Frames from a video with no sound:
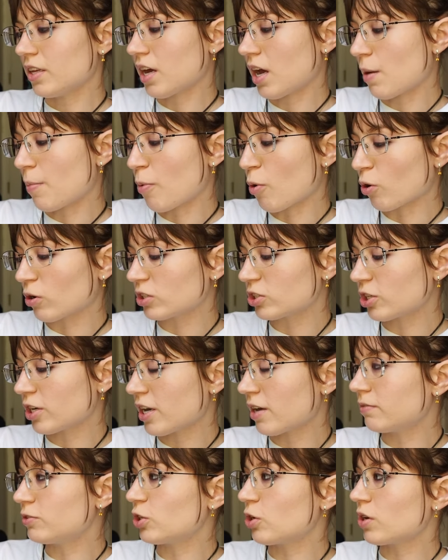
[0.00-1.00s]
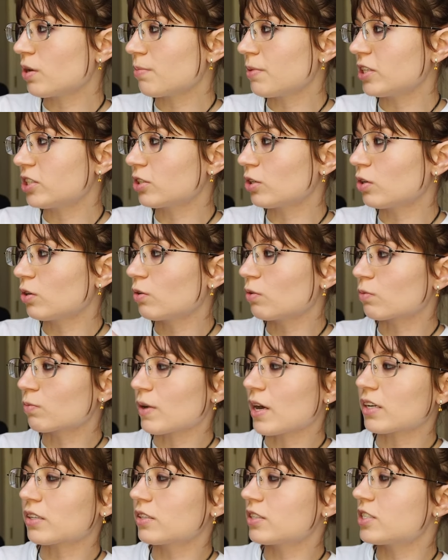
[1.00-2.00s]
A Portrait of Joni Mitchell,
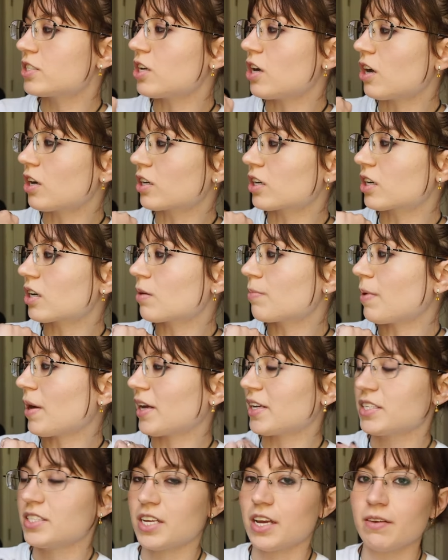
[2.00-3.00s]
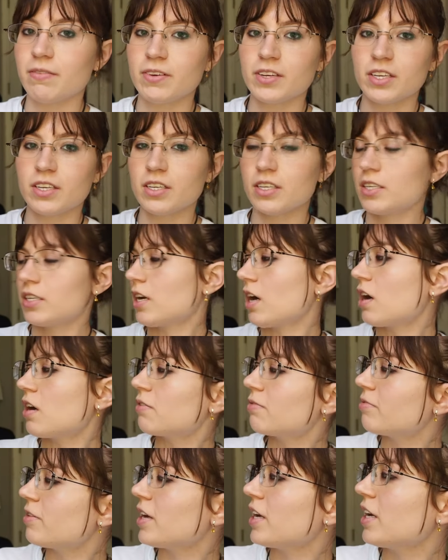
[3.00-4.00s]
Reckless Daughter by David
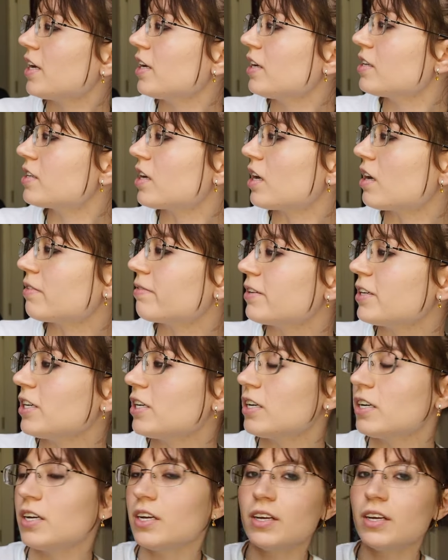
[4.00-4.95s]
Yaffe. Yaffe.